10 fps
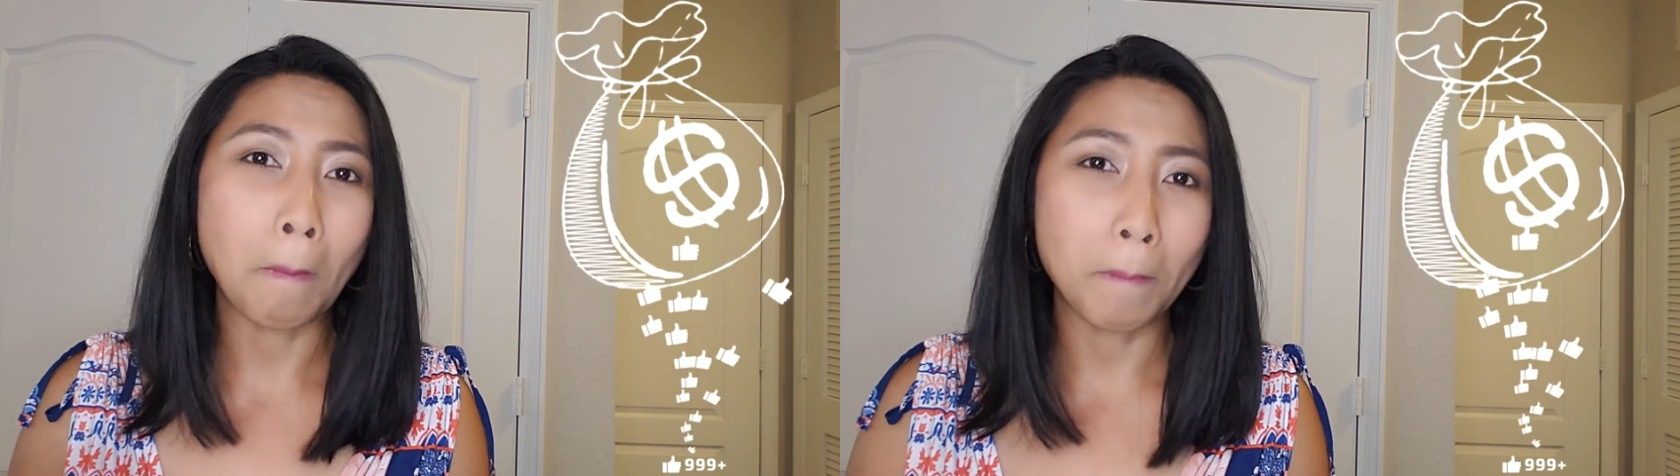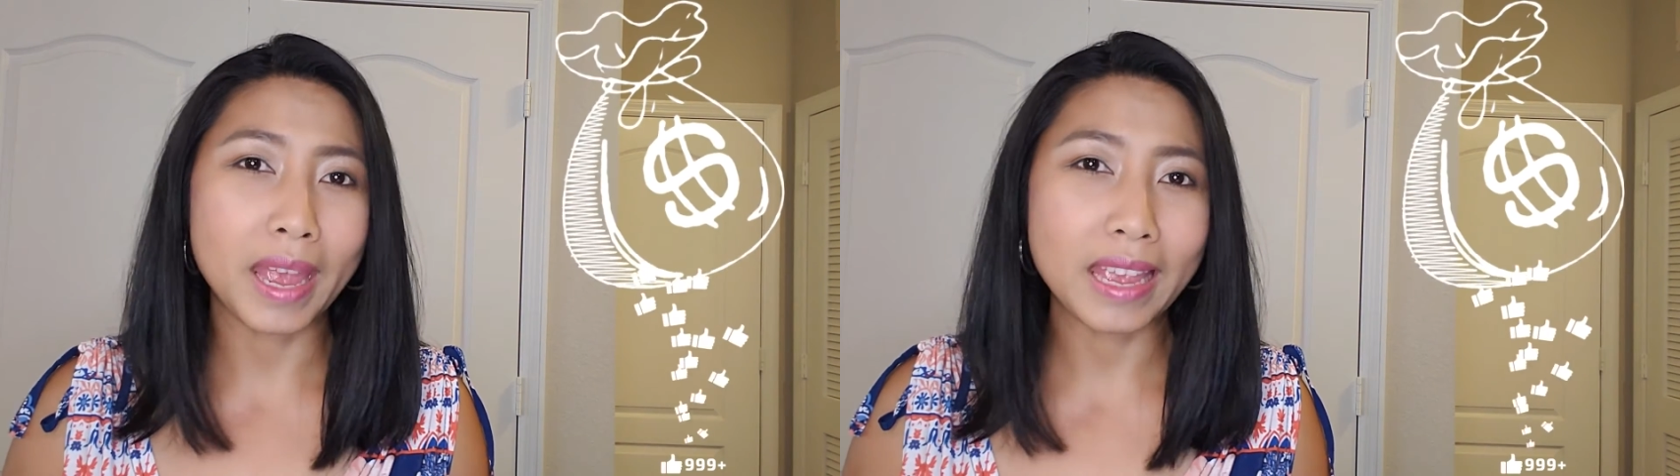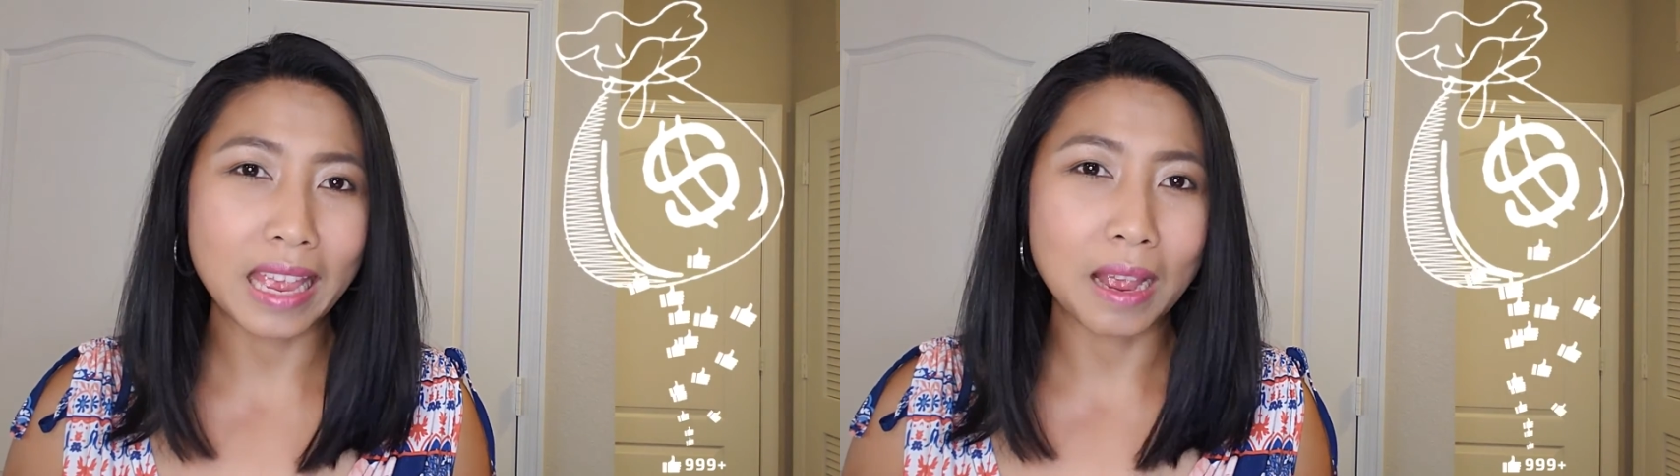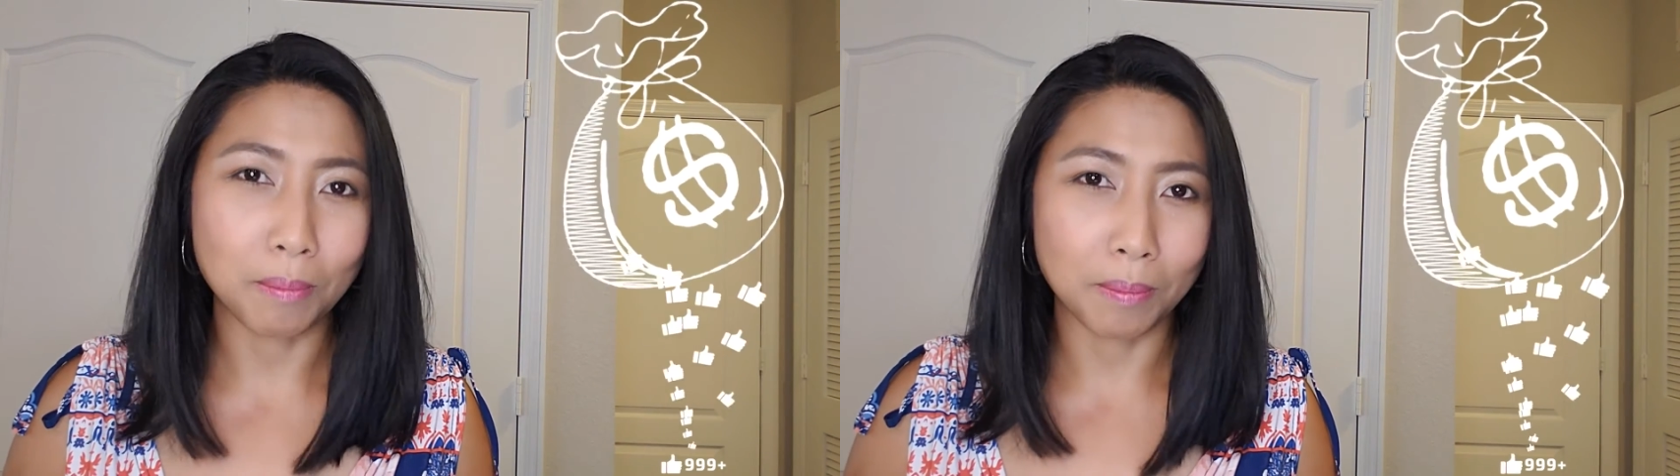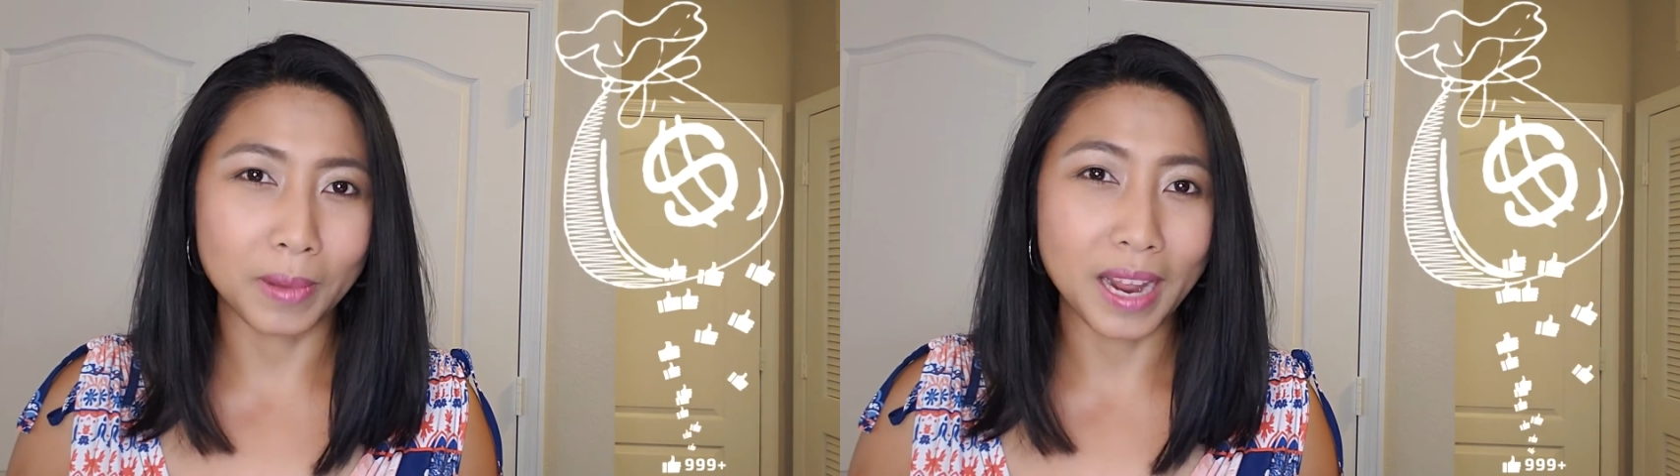
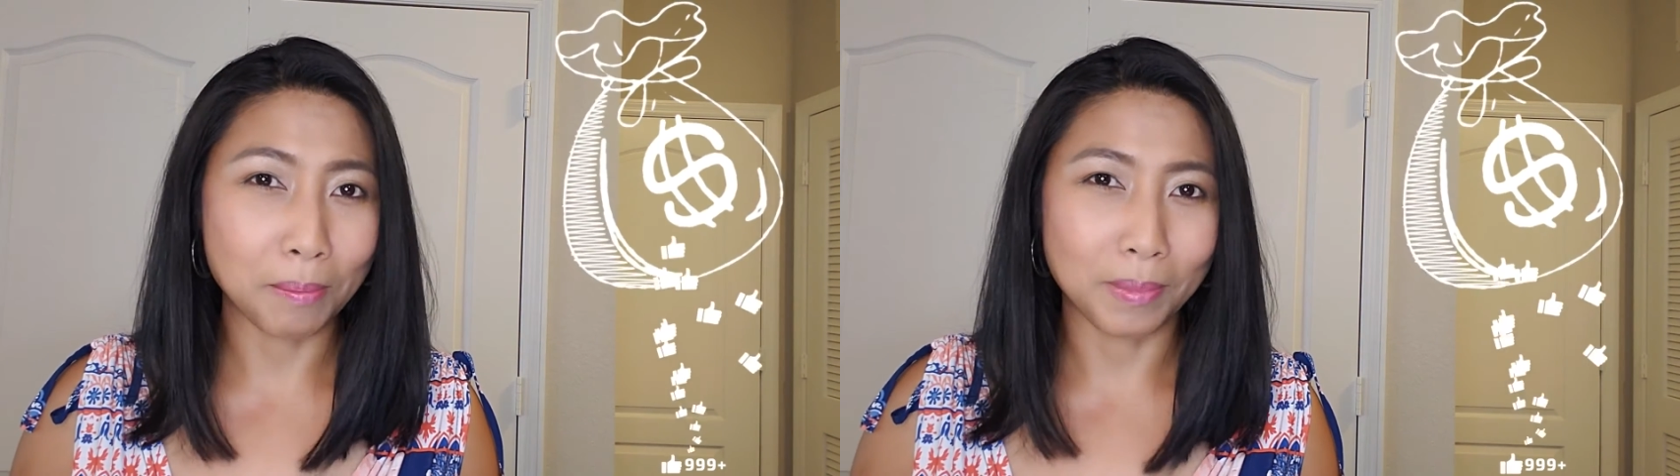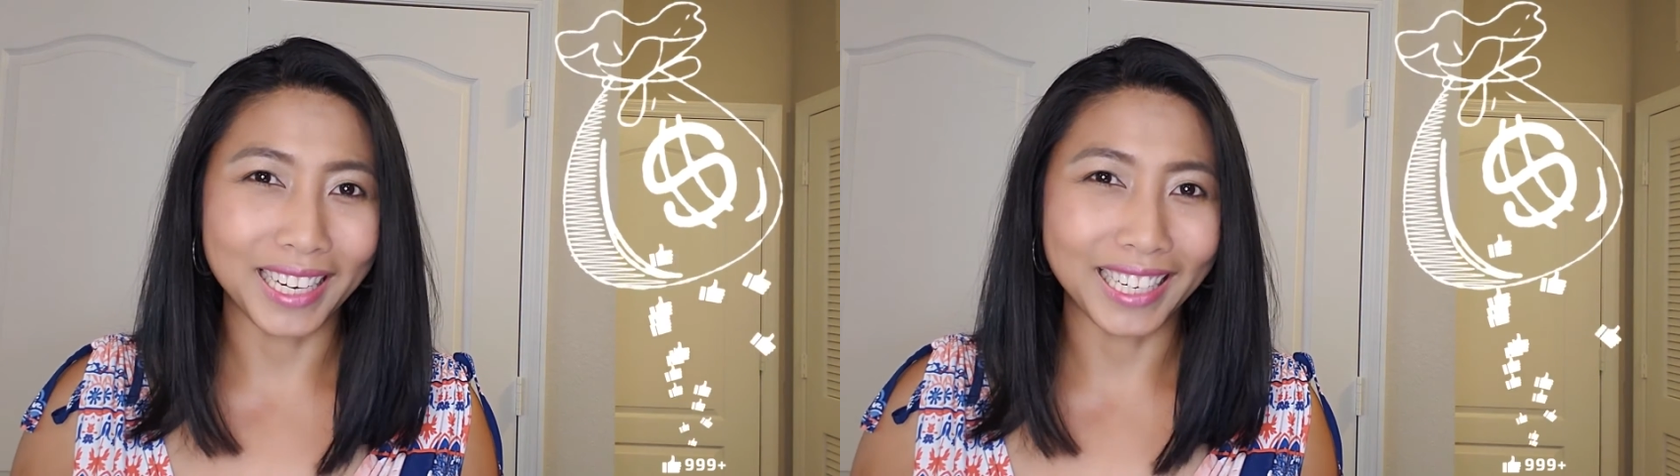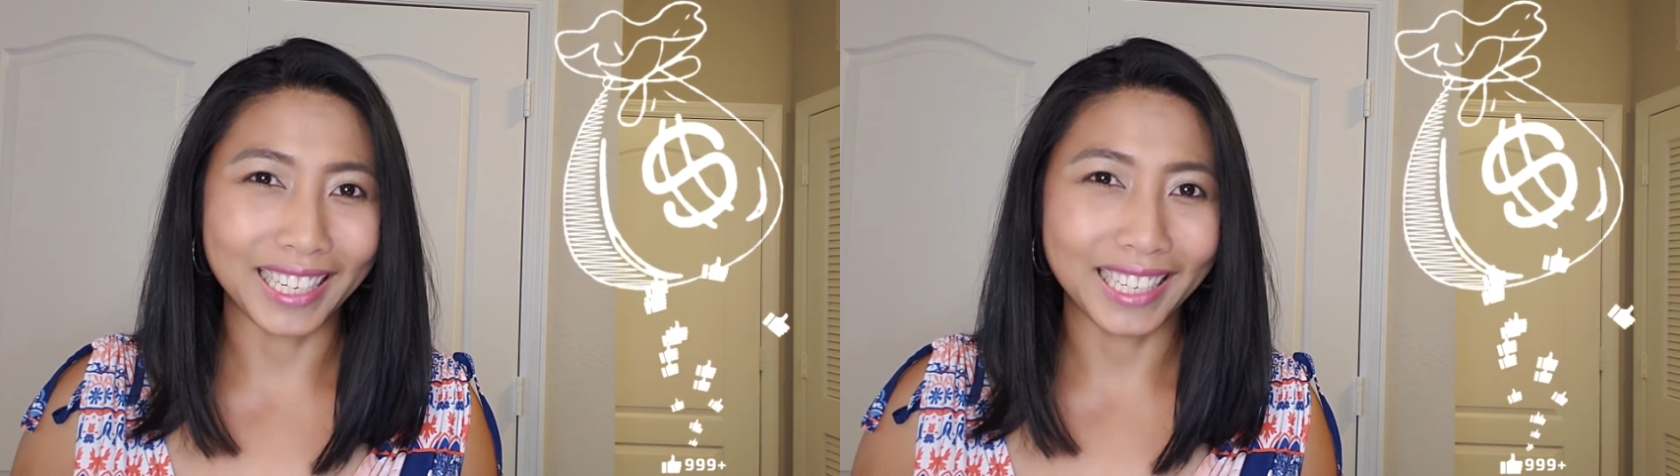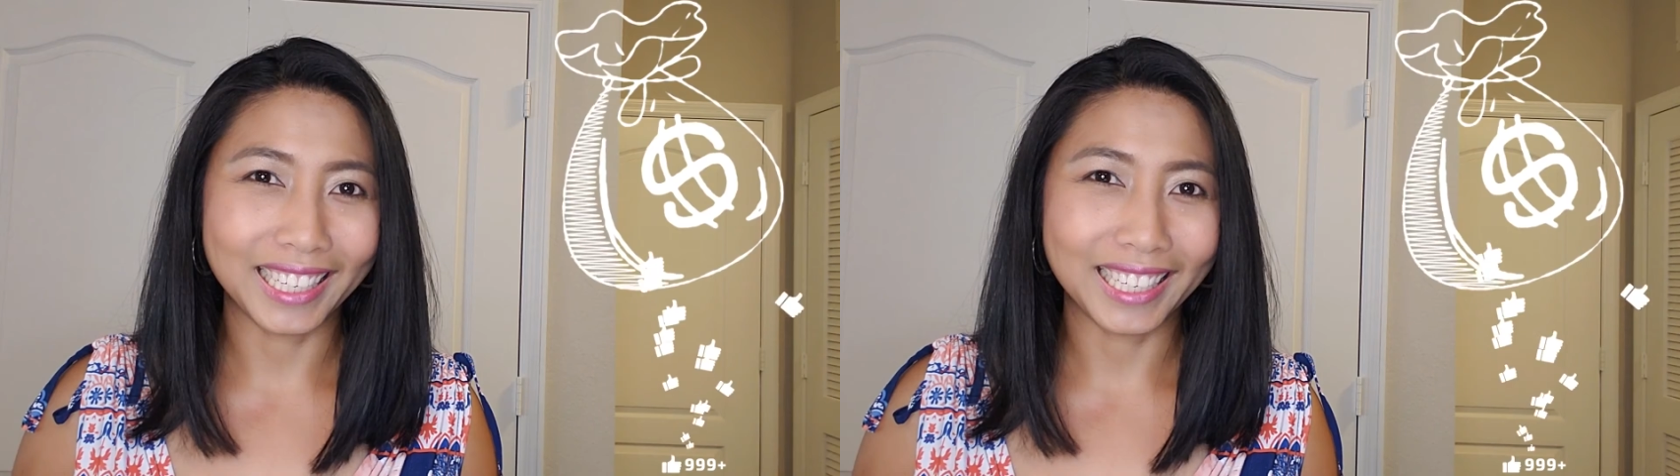making their money,